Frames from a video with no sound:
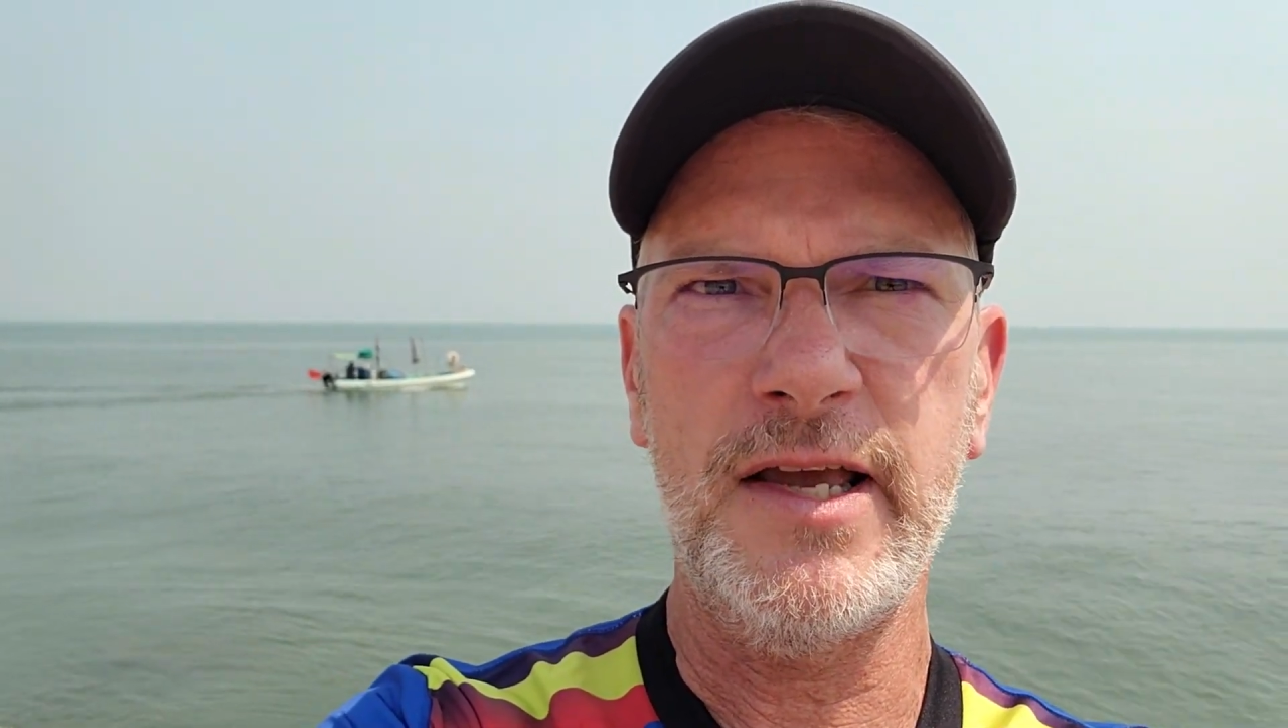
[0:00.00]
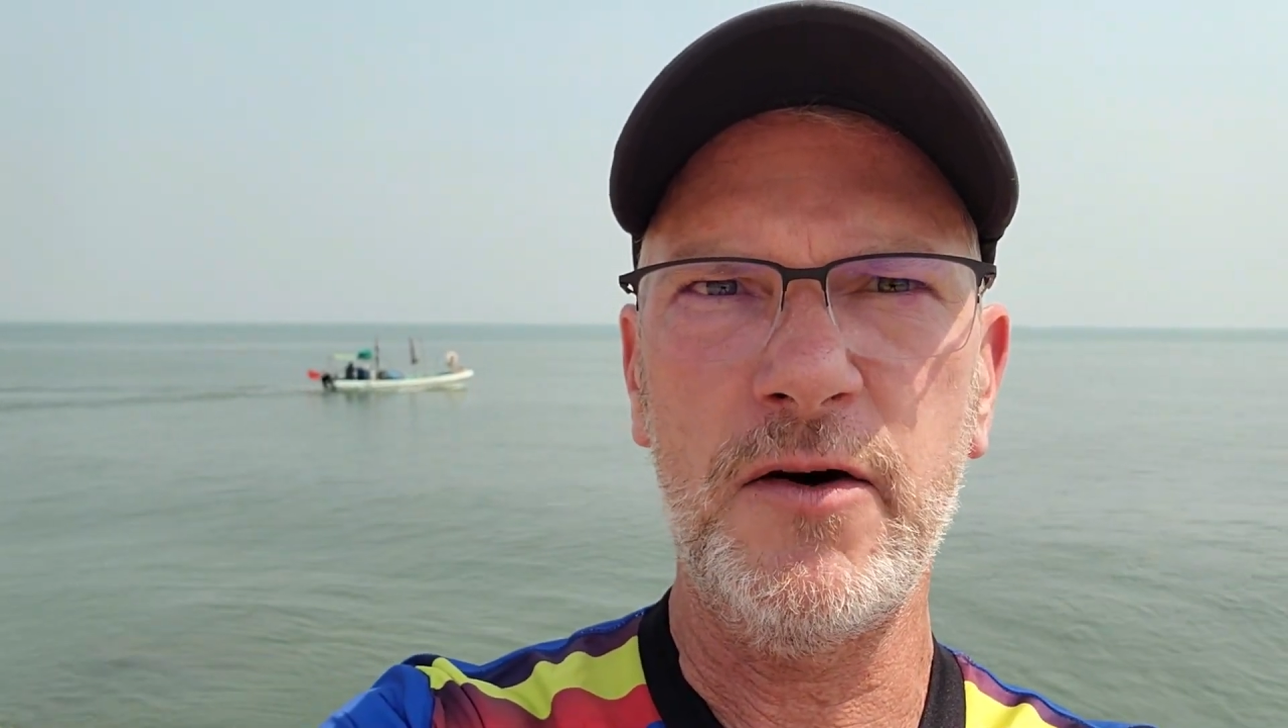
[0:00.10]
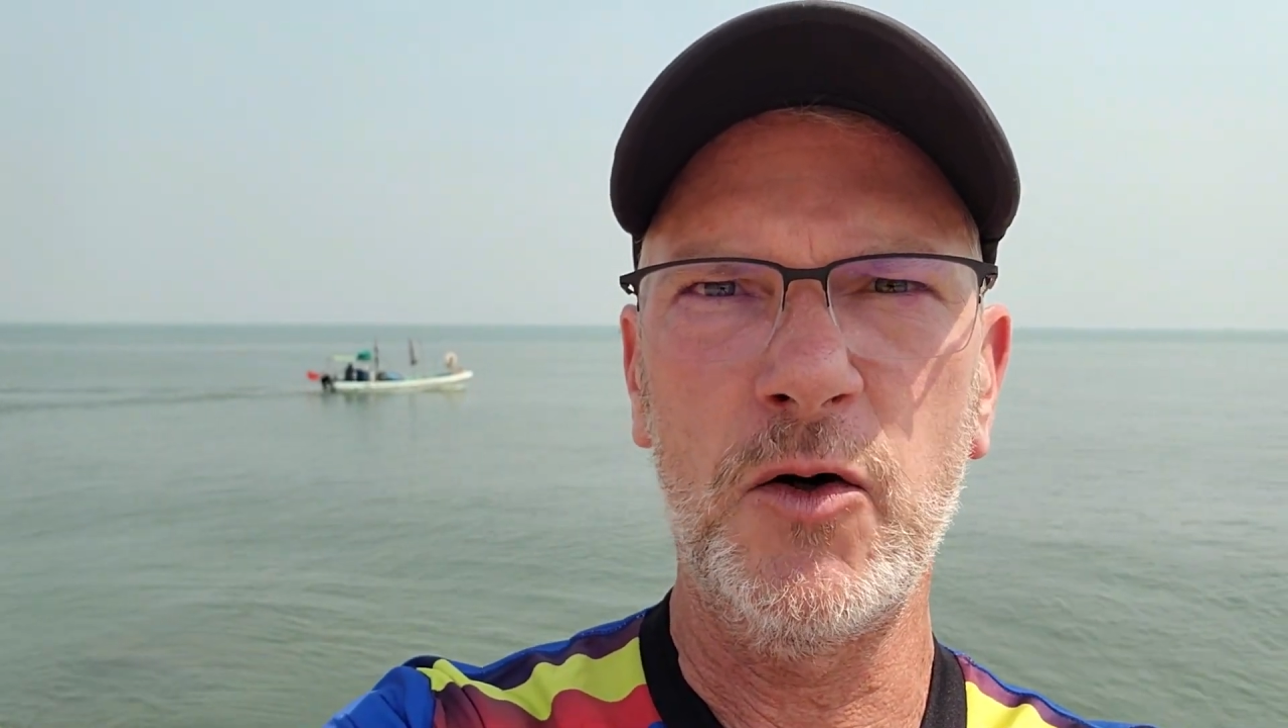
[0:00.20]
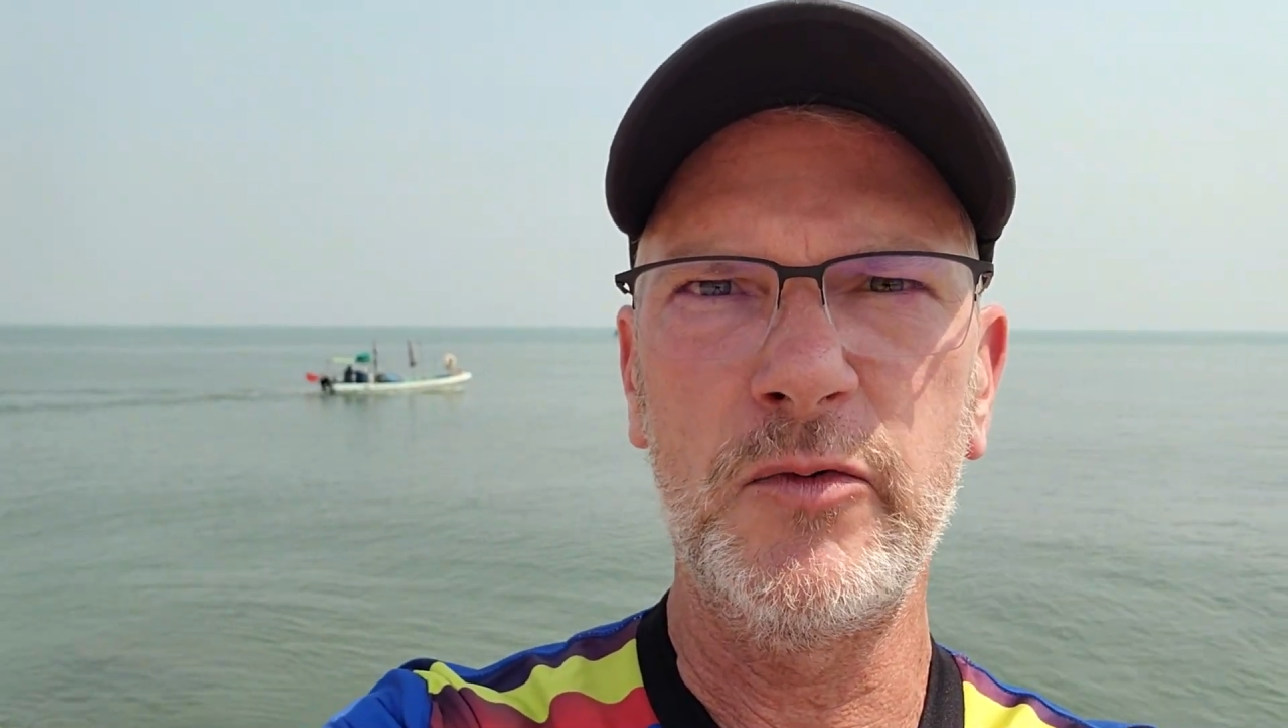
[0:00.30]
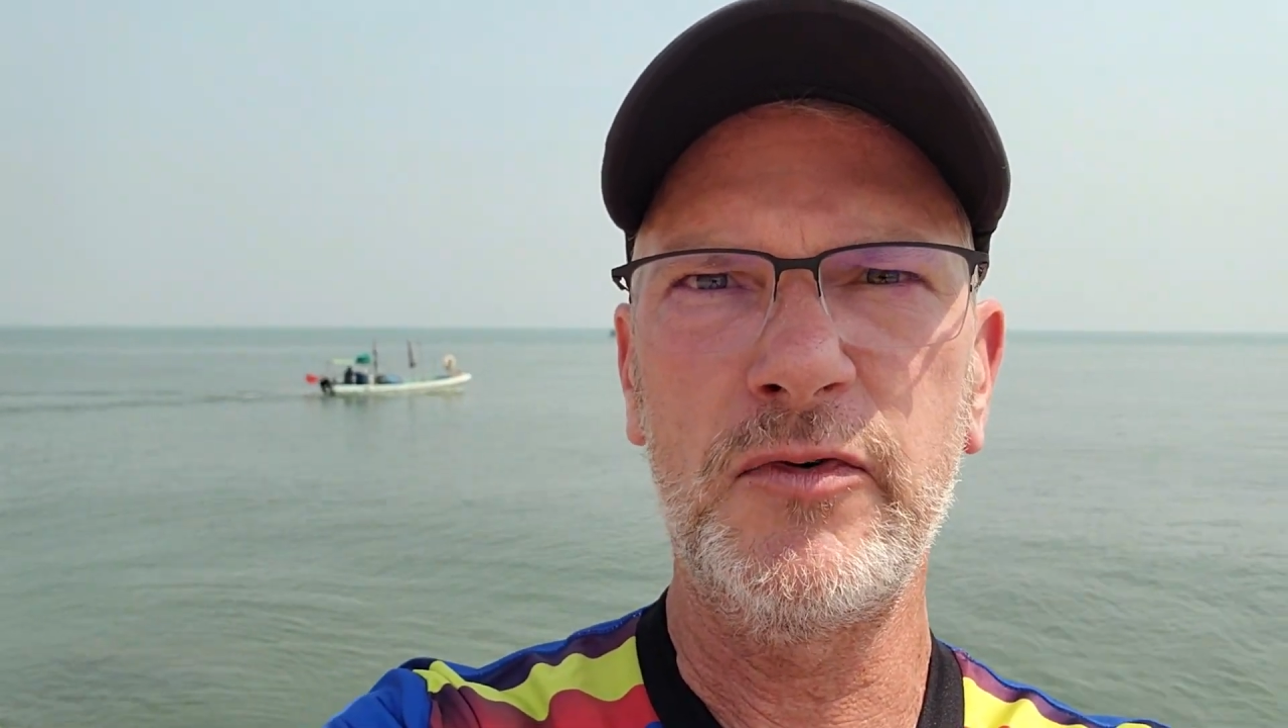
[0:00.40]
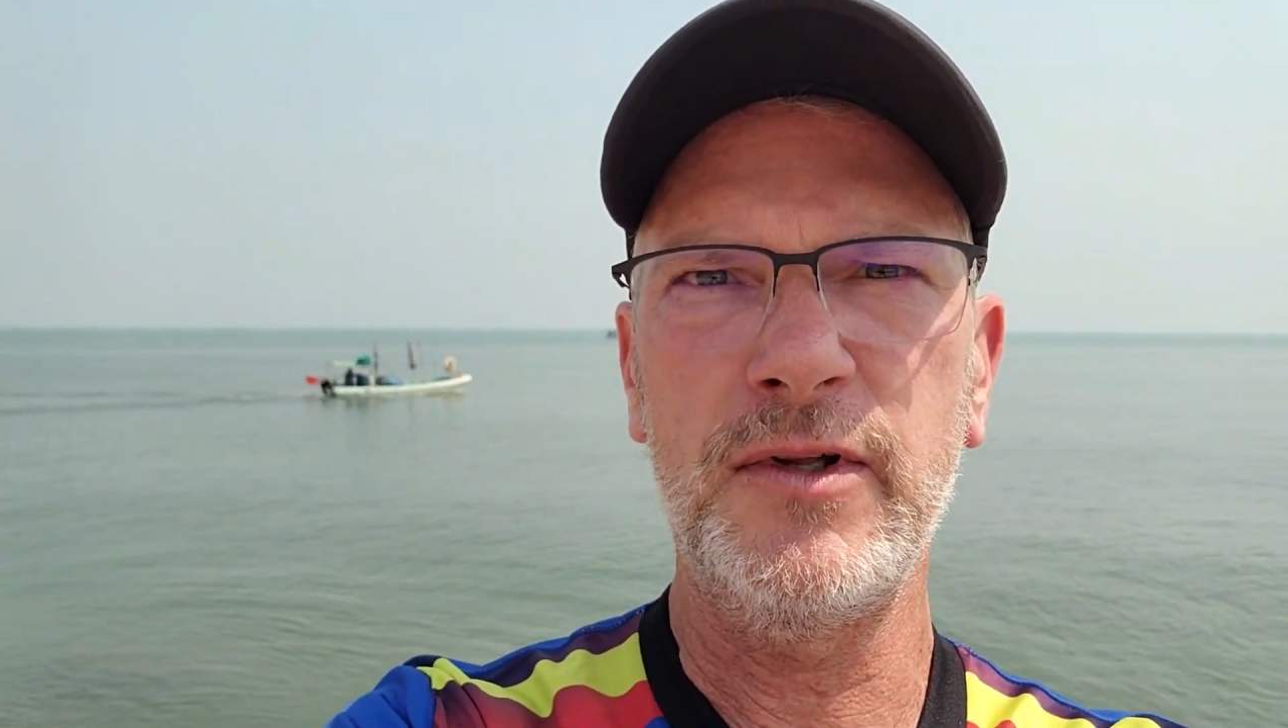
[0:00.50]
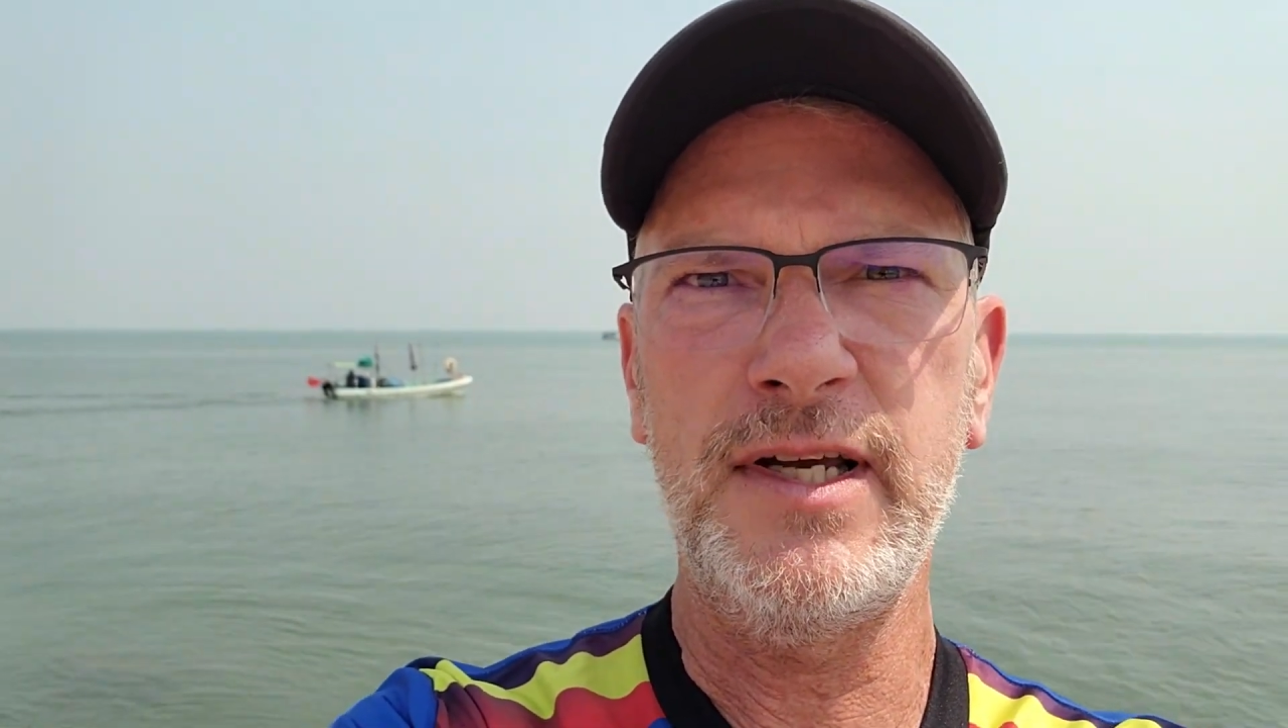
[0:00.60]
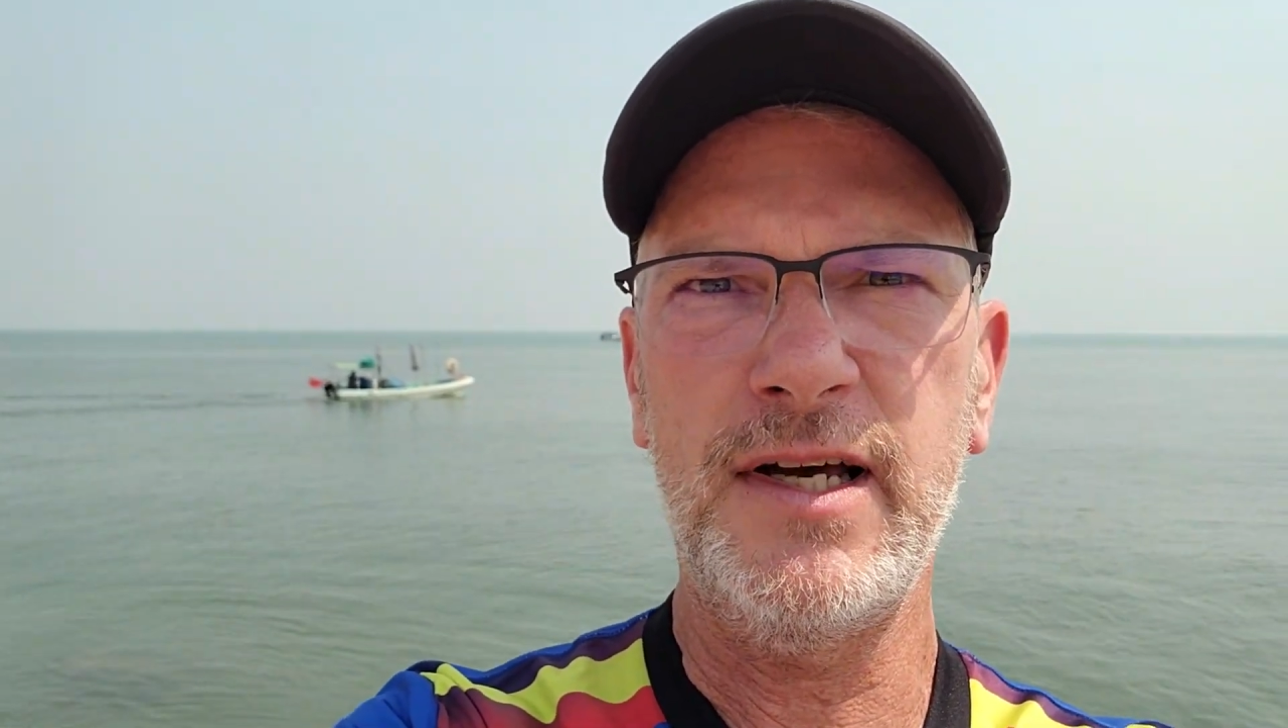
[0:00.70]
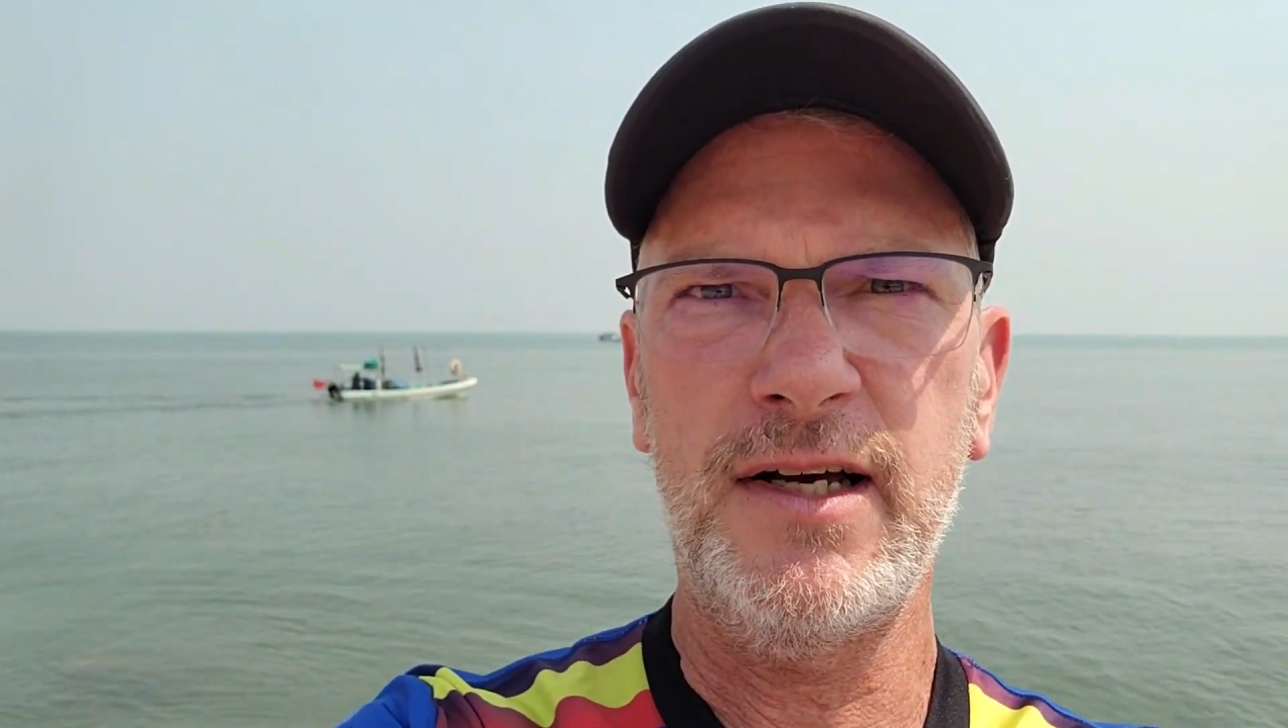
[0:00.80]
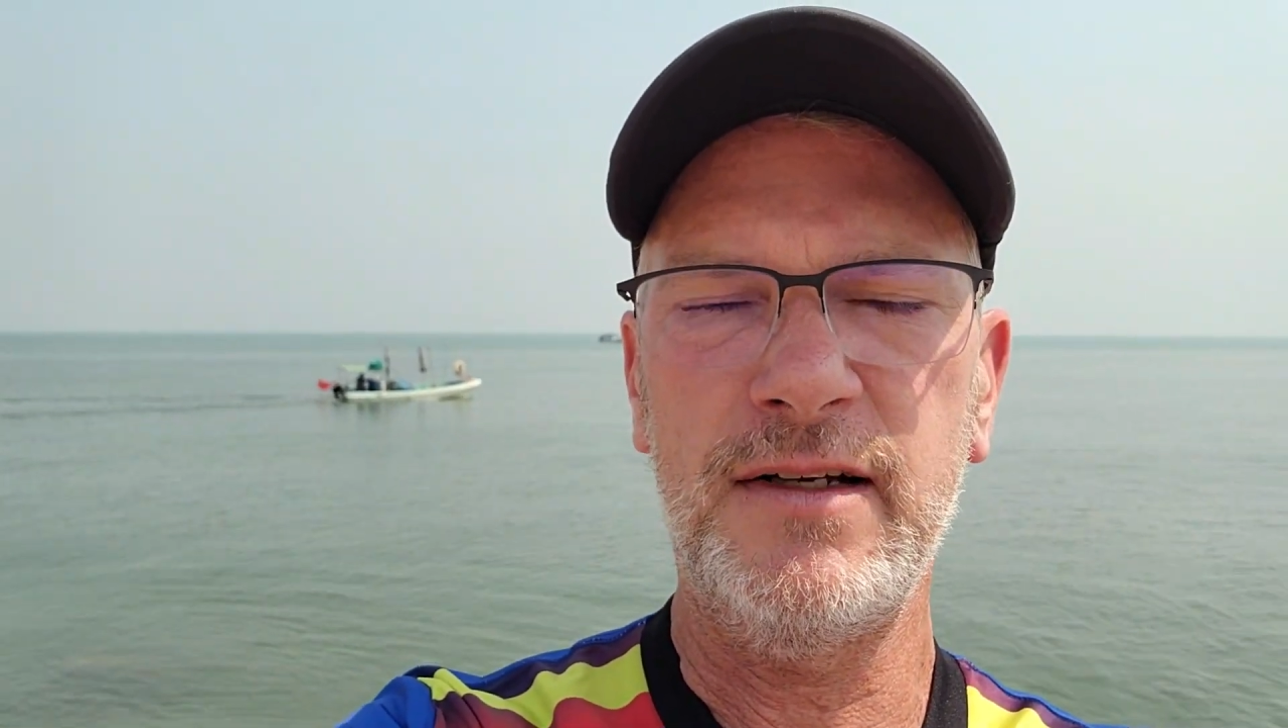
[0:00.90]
and hopefully